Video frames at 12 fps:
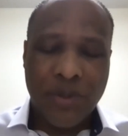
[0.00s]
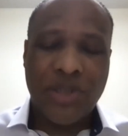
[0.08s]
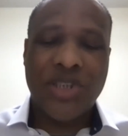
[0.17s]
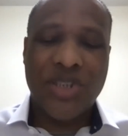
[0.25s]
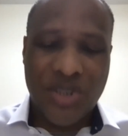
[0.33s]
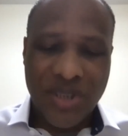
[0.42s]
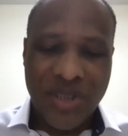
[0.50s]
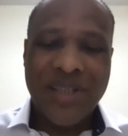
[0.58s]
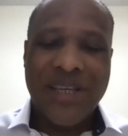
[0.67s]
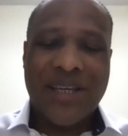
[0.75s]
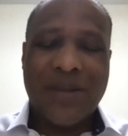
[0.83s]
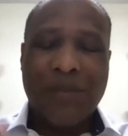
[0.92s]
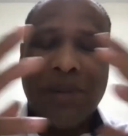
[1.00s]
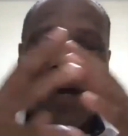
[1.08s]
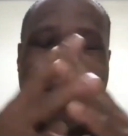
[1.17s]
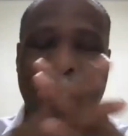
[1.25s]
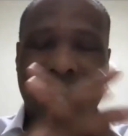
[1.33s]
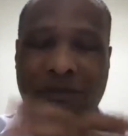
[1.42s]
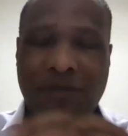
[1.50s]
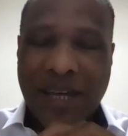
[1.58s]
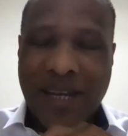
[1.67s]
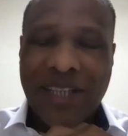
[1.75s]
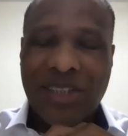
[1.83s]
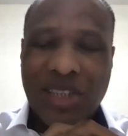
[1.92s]
which is it combines the
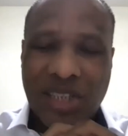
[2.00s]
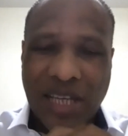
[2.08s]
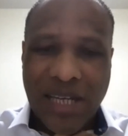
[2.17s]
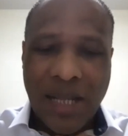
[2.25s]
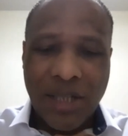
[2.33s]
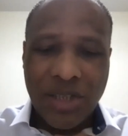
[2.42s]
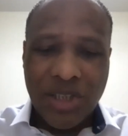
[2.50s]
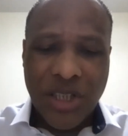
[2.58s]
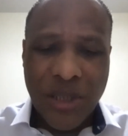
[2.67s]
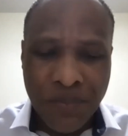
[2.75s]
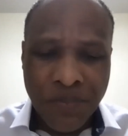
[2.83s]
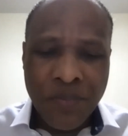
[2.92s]
finance, the technology.